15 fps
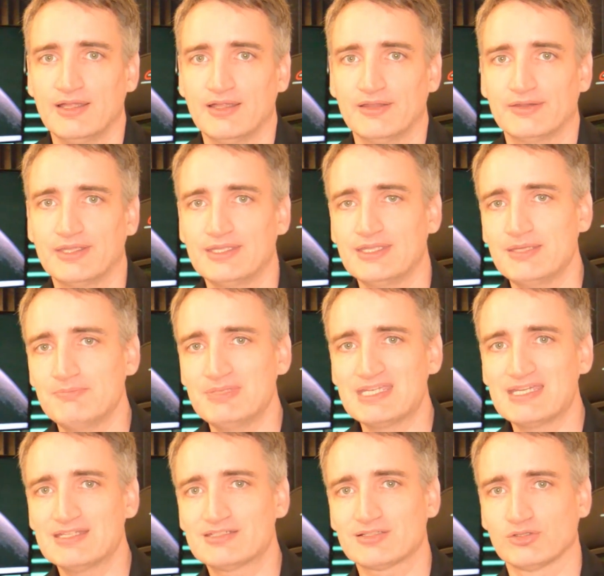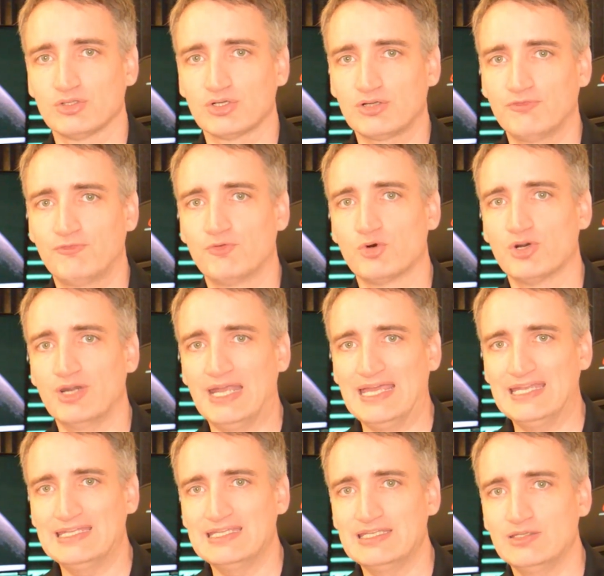they then begin to look for
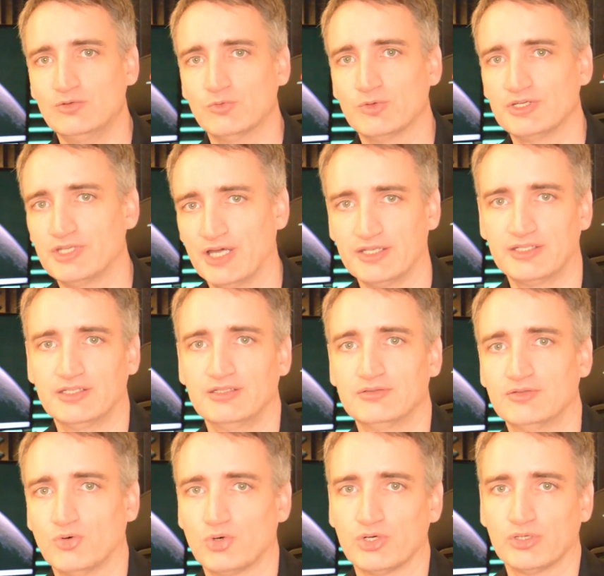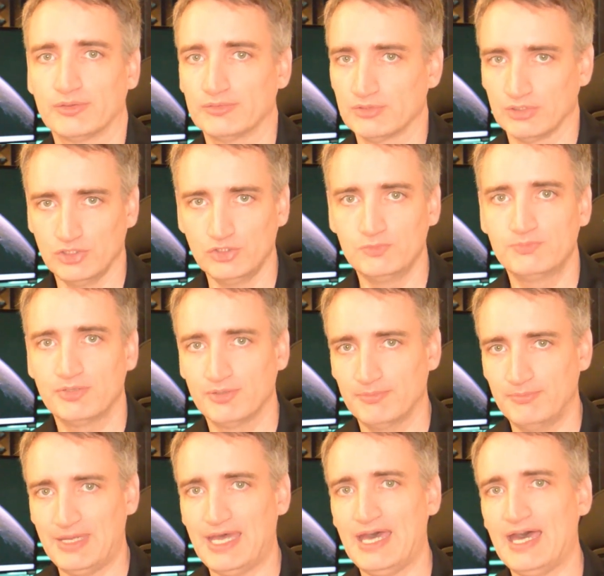any redundant or loop
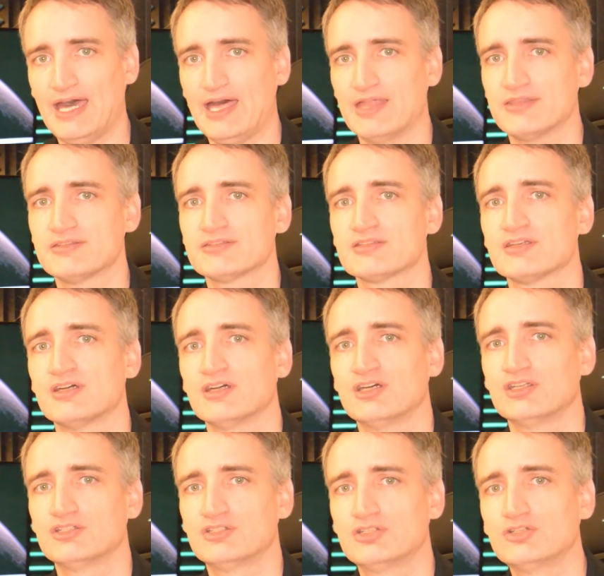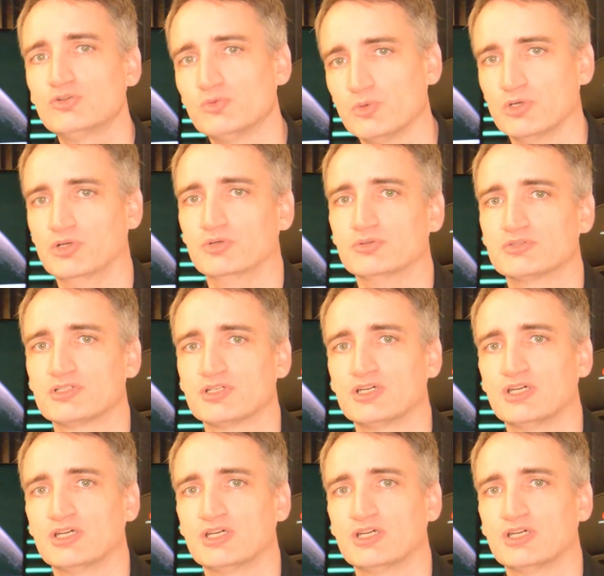paths to root.